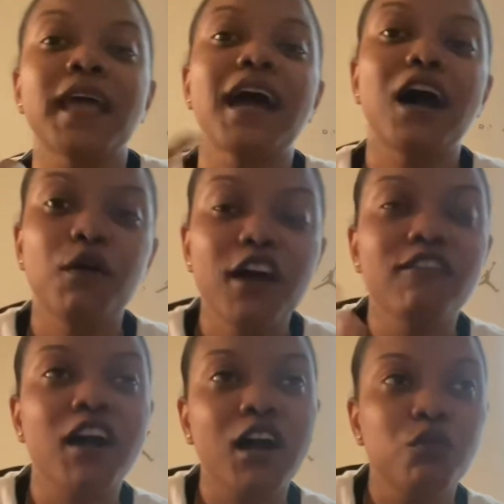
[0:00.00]
However,
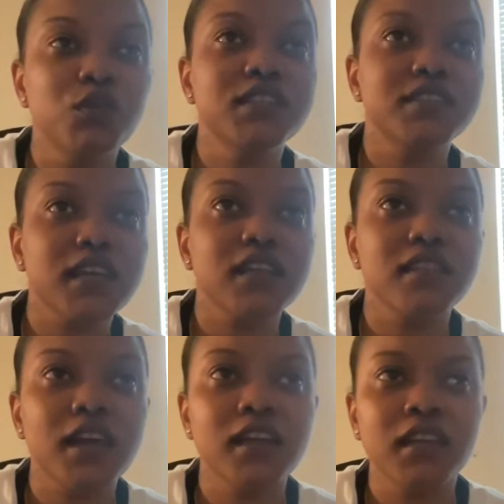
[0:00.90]
I would say
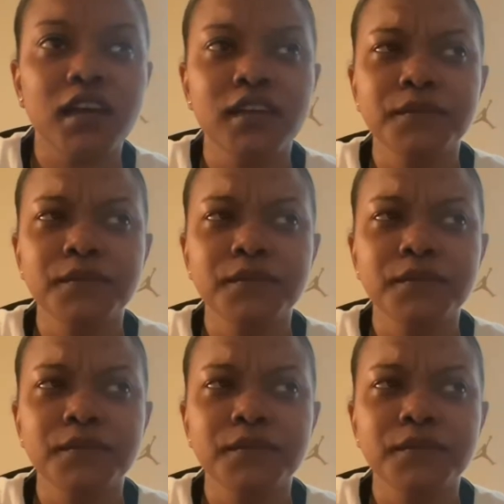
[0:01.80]
that like,